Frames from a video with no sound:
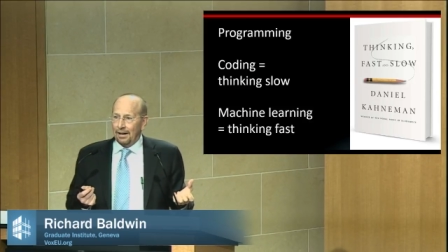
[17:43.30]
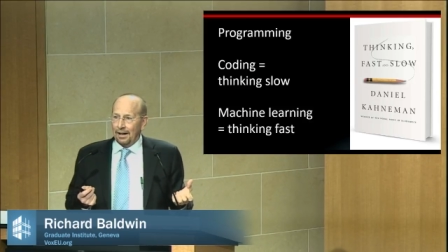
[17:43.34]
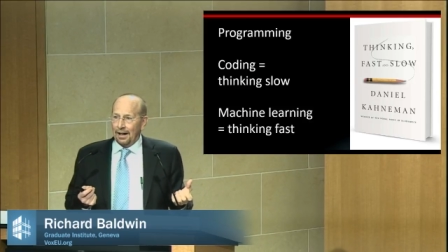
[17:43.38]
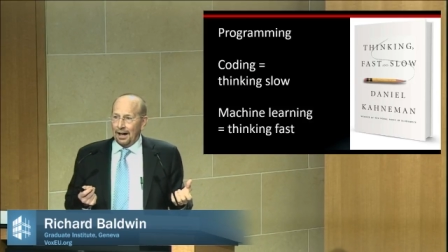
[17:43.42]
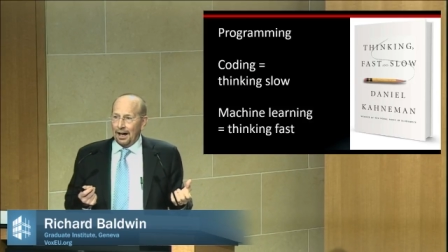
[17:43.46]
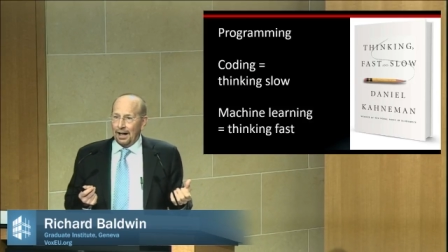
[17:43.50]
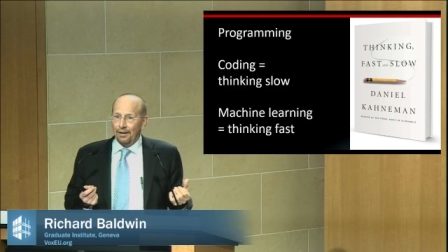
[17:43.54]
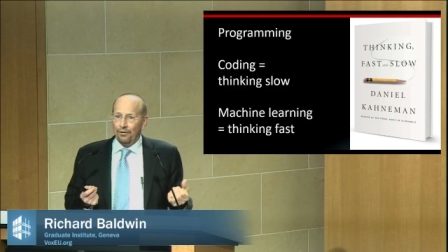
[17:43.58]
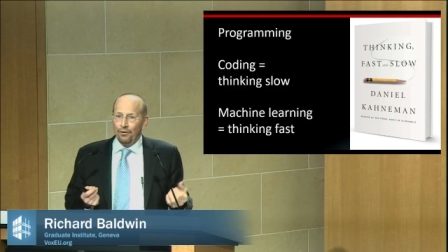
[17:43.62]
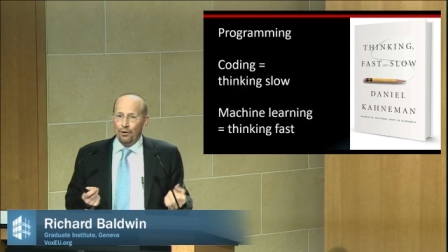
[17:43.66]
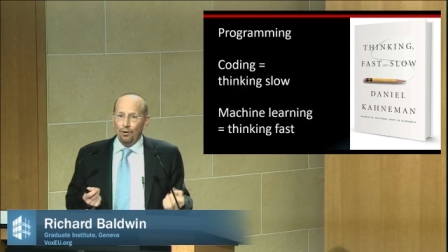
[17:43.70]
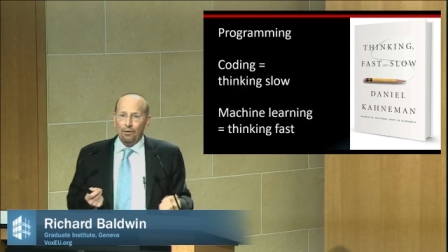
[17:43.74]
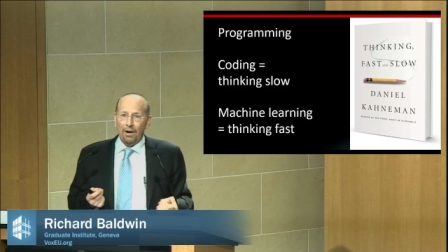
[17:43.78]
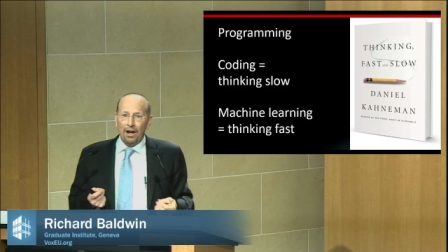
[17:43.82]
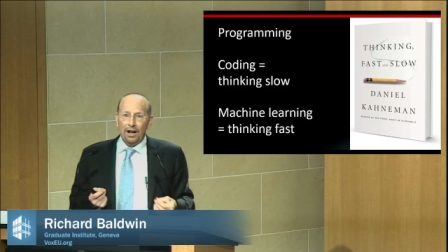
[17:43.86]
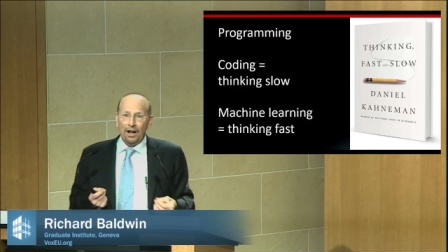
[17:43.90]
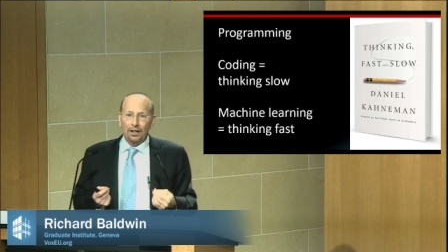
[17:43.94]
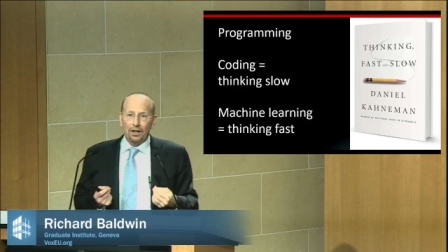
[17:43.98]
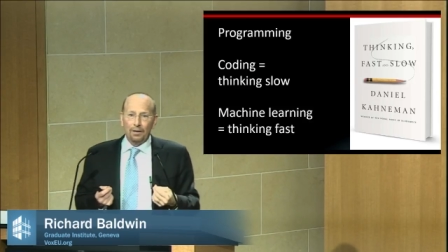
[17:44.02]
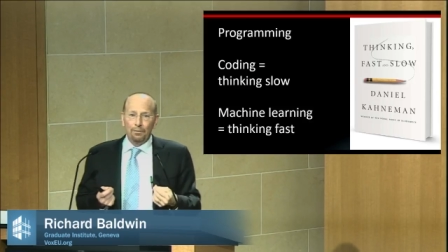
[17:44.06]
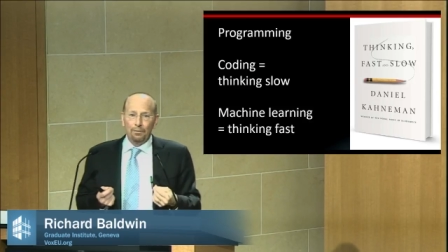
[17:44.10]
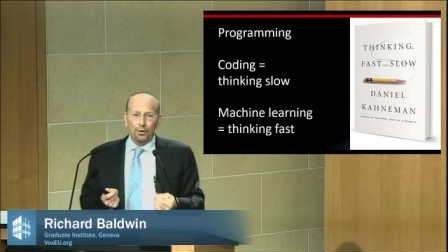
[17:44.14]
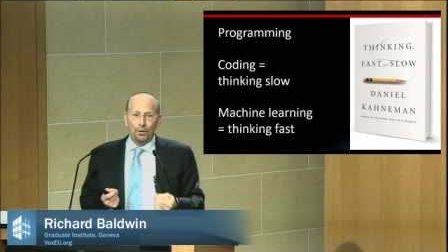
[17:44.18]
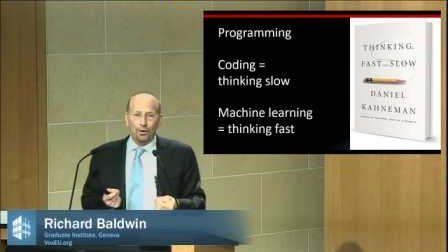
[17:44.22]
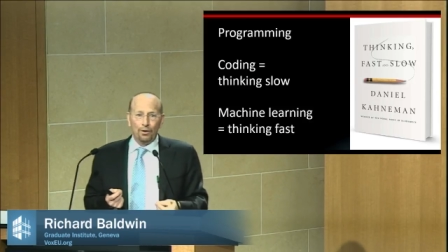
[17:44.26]
And if you write a
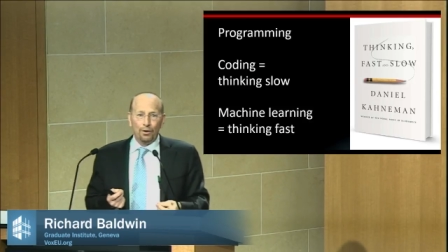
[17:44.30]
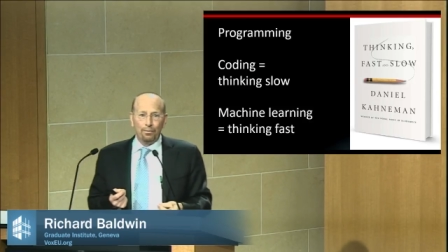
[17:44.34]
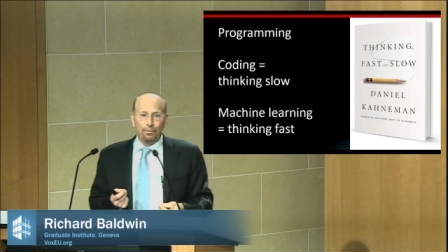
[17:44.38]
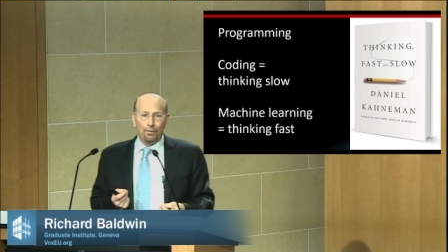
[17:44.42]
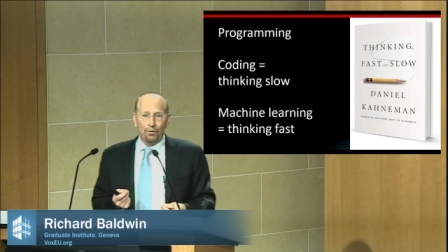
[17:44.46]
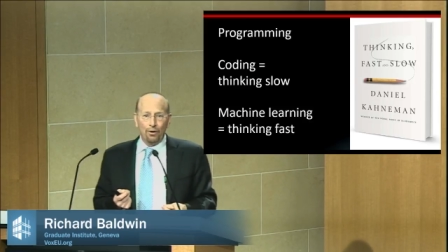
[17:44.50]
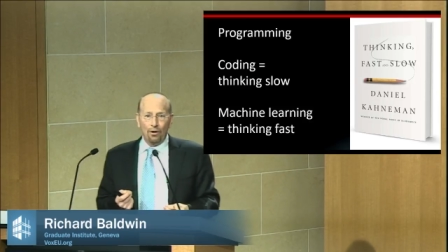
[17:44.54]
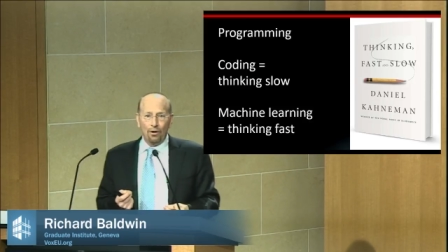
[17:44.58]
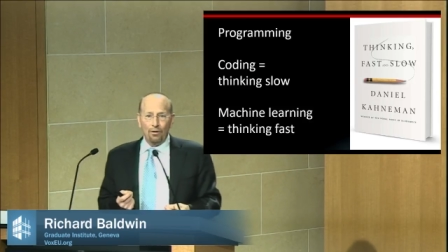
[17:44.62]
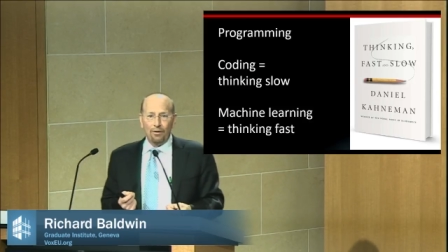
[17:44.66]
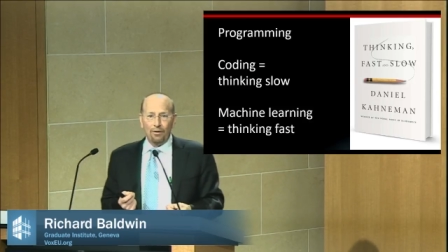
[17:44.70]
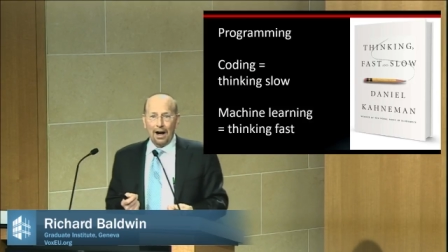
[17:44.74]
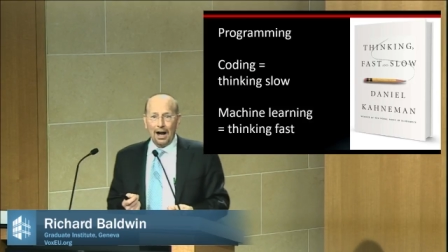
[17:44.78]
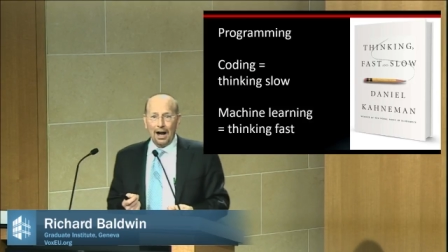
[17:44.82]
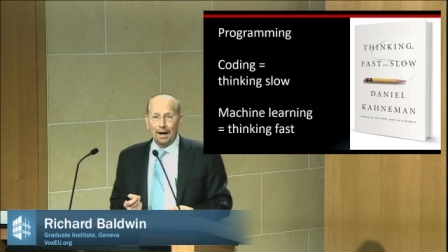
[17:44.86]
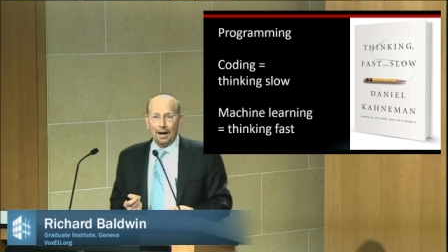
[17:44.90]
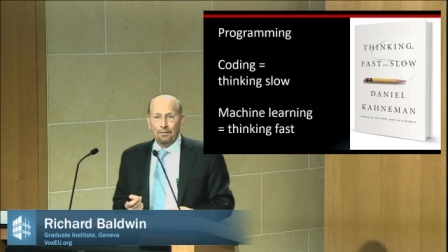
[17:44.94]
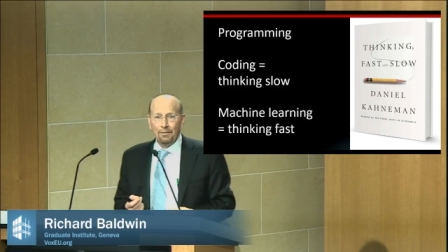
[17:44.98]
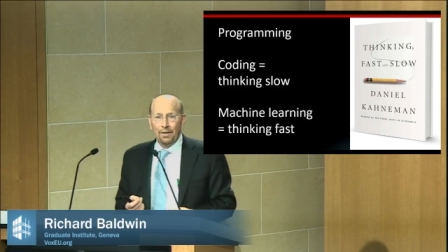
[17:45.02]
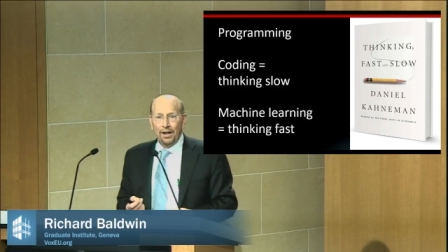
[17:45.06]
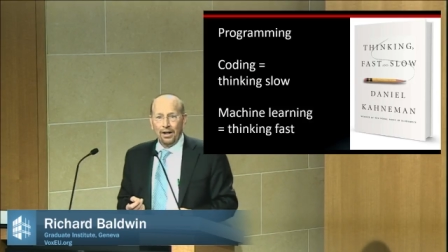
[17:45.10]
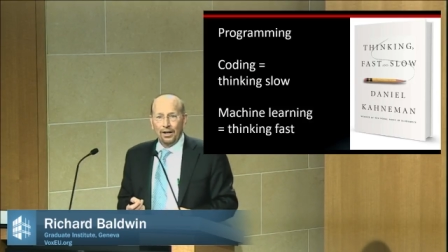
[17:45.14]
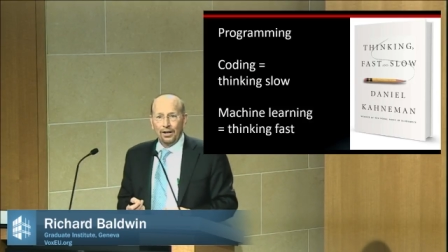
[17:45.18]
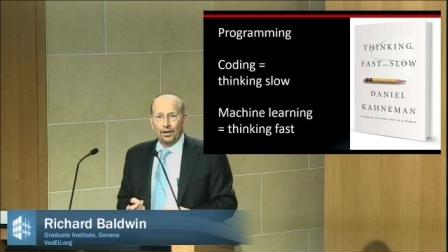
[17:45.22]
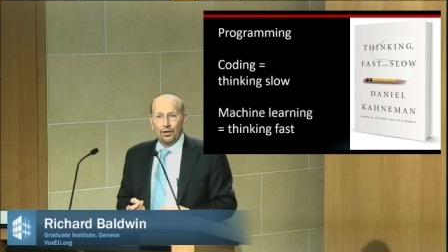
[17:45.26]
computer
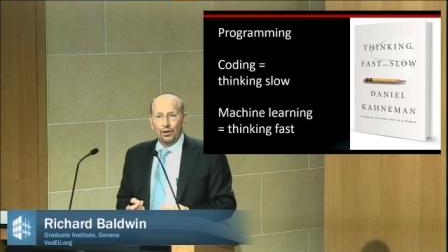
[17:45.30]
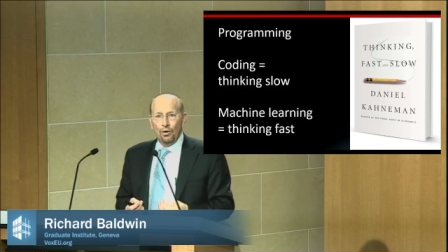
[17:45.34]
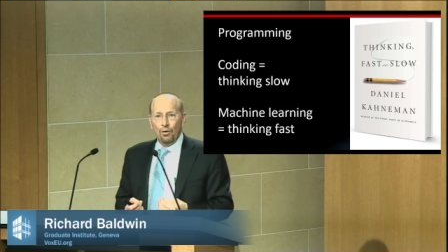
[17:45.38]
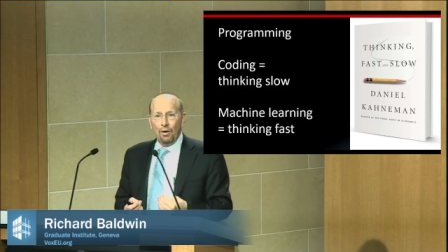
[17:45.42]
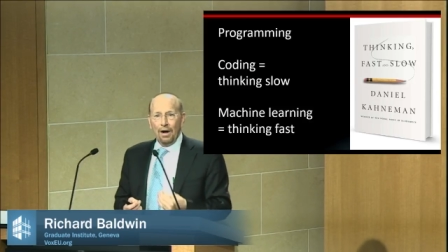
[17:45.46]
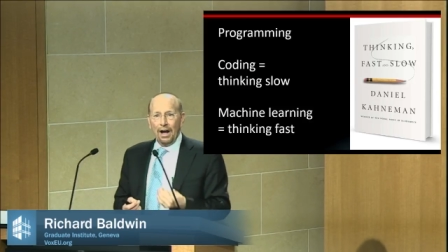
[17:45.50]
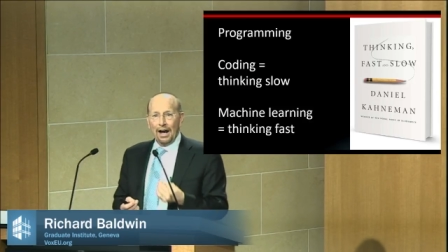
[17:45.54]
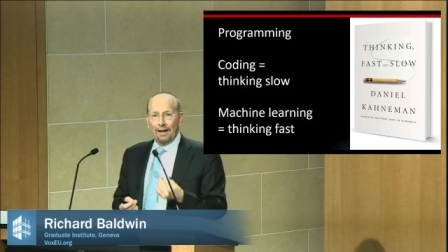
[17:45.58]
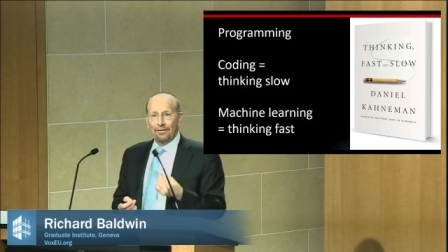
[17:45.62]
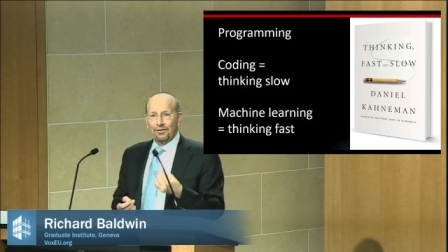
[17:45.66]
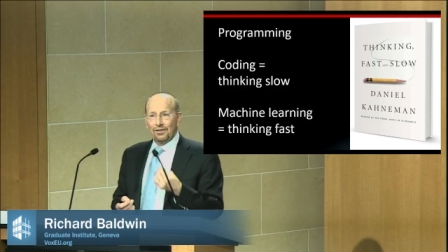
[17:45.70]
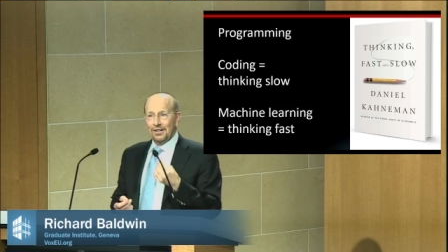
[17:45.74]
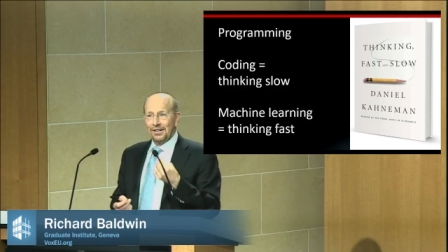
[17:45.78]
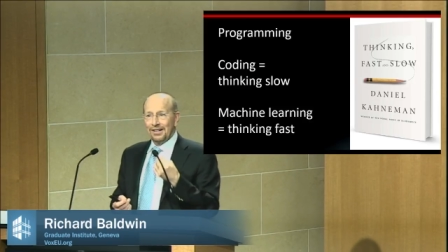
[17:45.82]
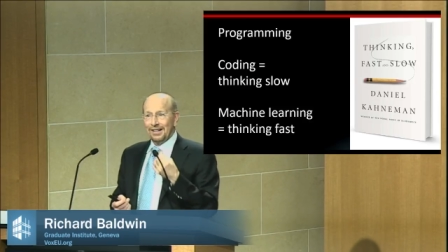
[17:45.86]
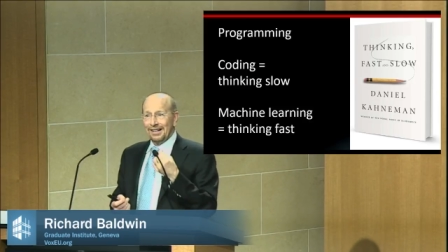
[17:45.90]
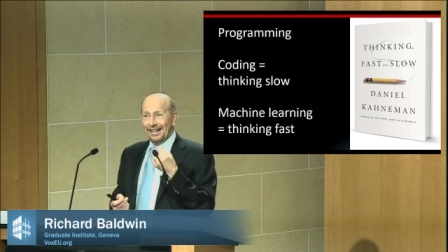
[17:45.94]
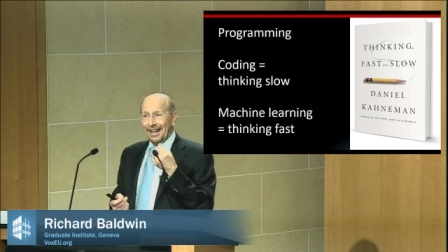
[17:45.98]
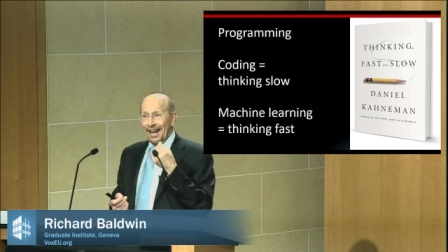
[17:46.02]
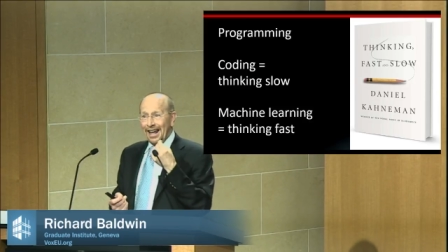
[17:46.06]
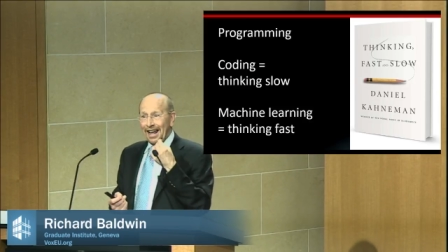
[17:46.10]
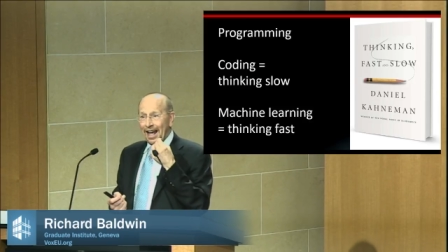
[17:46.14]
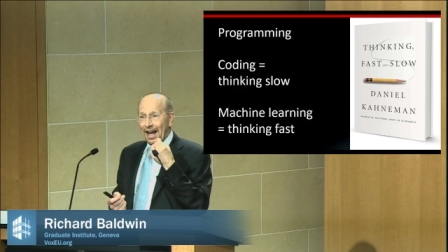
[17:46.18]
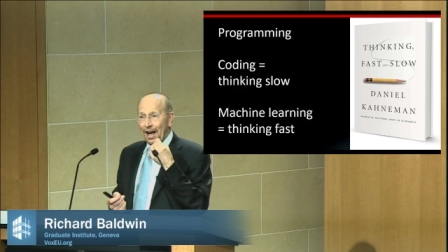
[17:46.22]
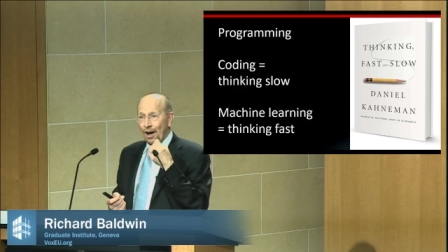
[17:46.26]
program, you have to
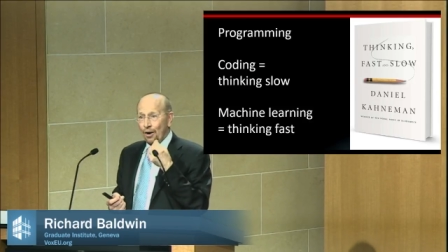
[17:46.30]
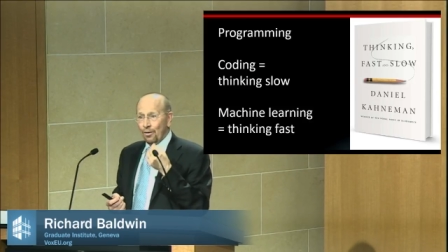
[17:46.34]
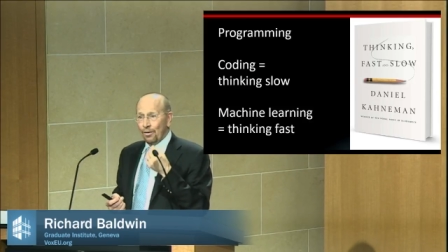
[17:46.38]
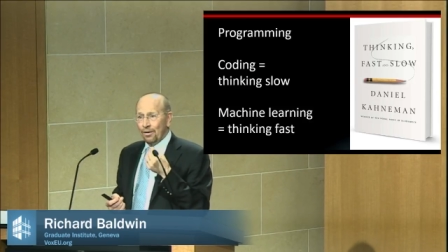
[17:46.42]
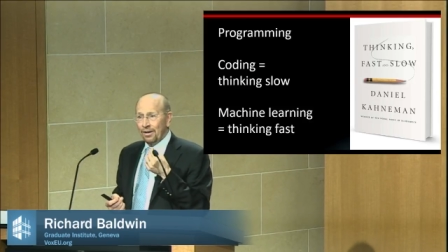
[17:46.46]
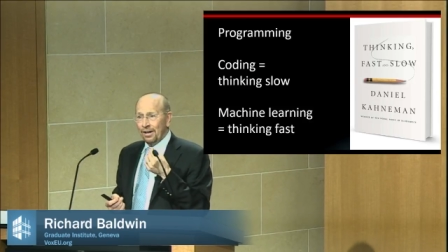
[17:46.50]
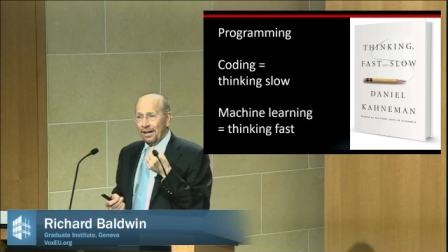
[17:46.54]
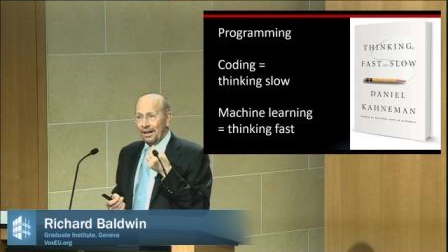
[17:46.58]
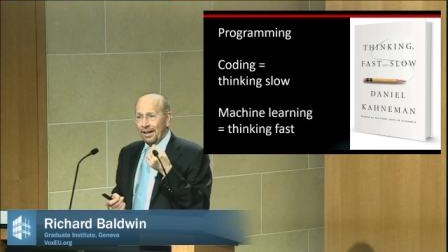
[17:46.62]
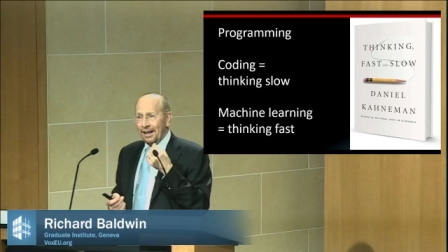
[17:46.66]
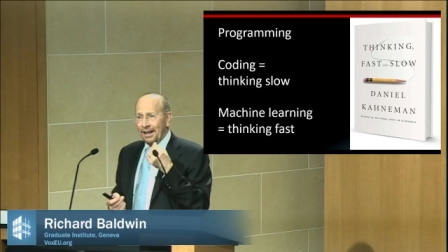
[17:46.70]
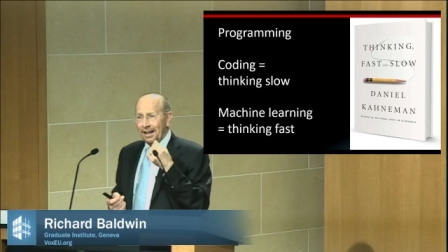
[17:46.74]
lay out